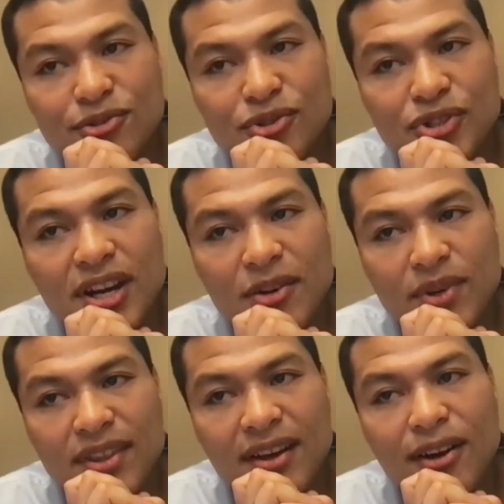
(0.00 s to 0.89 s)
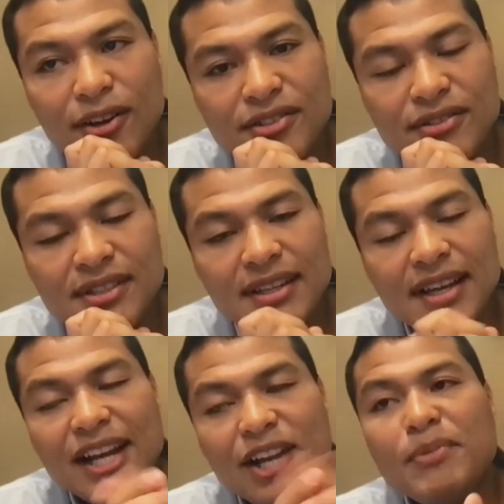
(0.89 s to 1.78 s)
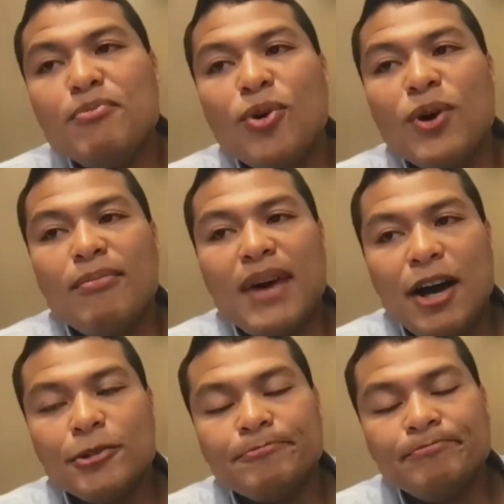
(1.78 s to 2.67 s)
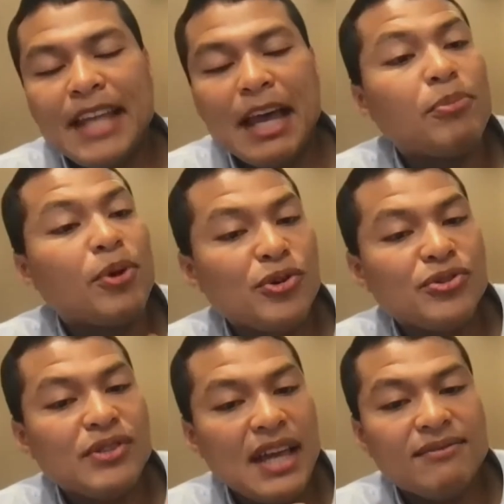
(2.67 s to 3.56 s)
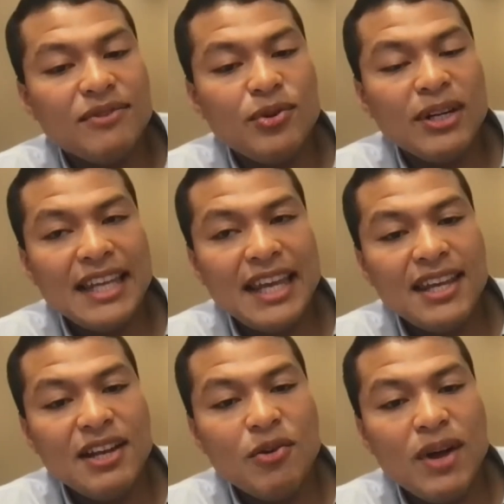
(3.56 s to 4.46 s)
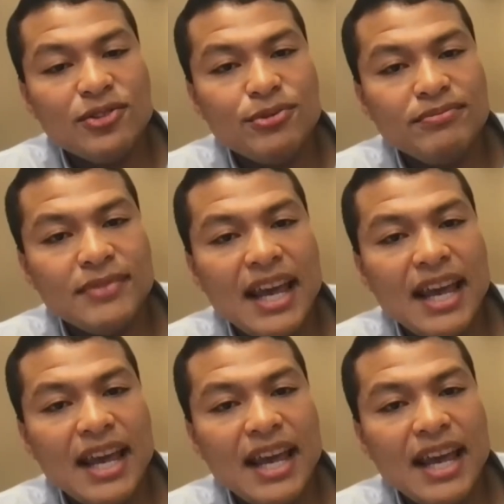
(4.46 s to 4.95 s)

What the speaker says: could you share with us a little bit more about the approach that you are taking in quantum